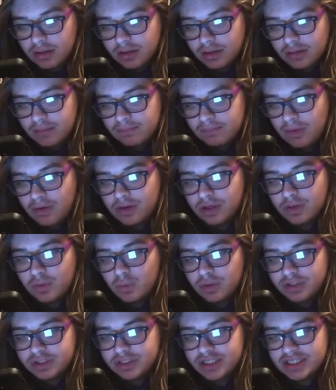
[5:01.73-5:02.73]
Mark
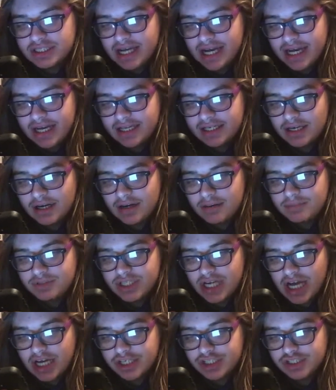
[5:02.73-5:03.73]
worked his hand up
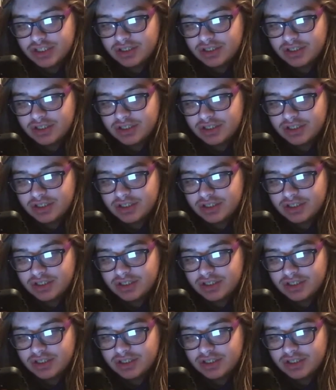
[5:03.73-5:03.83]
Jack's shirt and